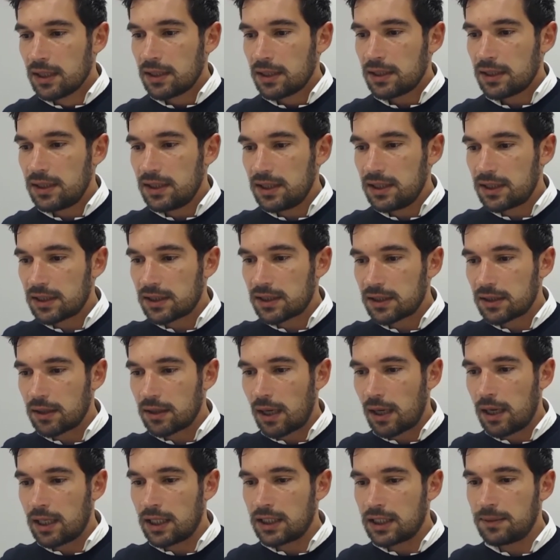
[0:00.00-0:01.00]
This
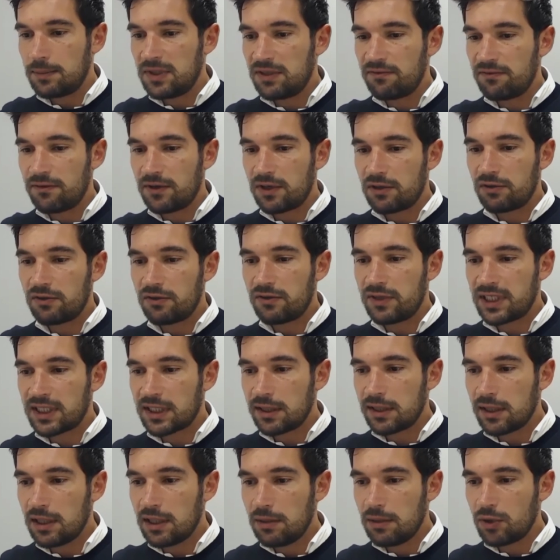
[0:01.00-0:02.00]
has been very
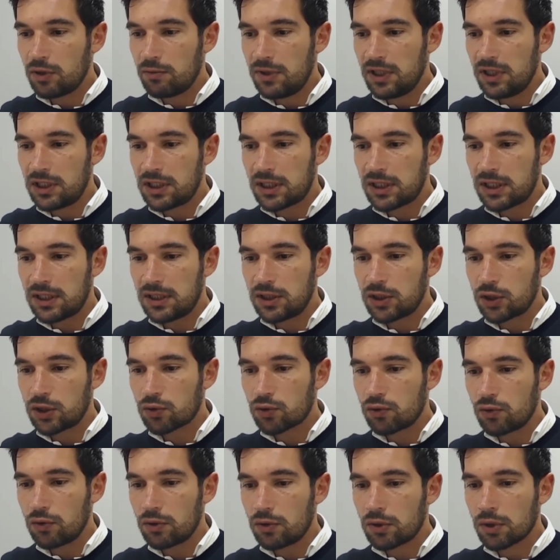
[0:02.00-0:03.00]
recently published in
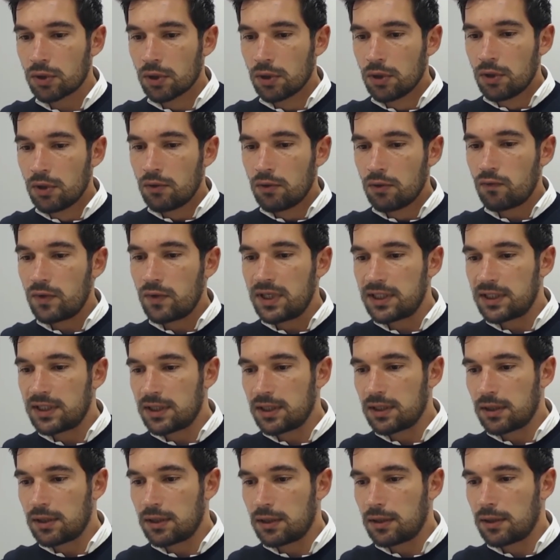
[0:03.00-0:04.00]
Stroke with
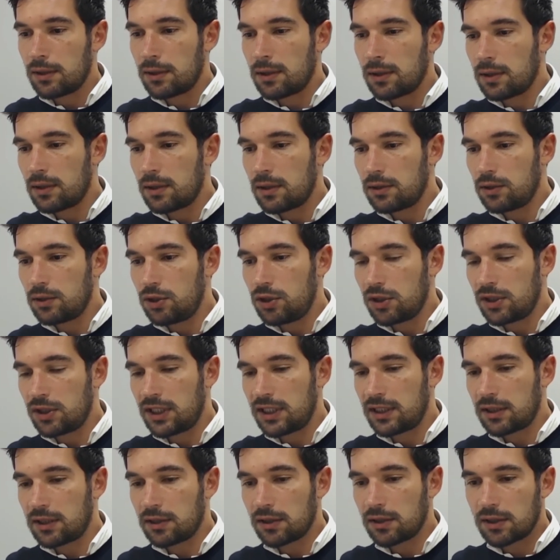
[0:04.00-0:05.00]

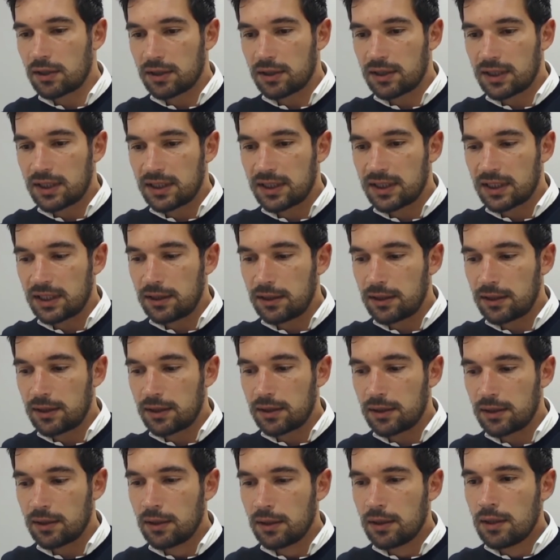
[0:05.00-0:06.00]
Jonathan Cortez and
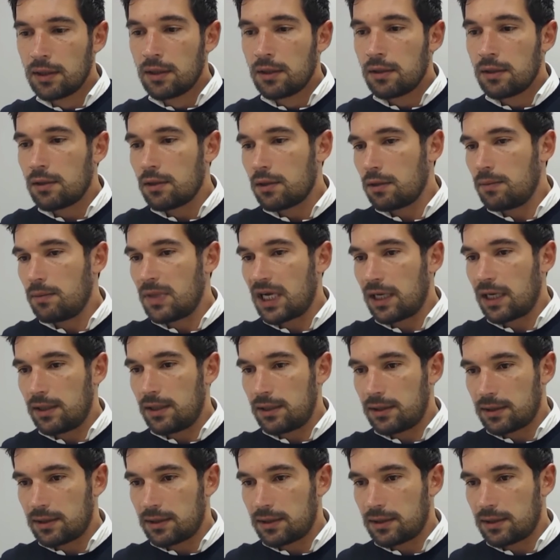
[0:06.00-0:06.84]
Bart.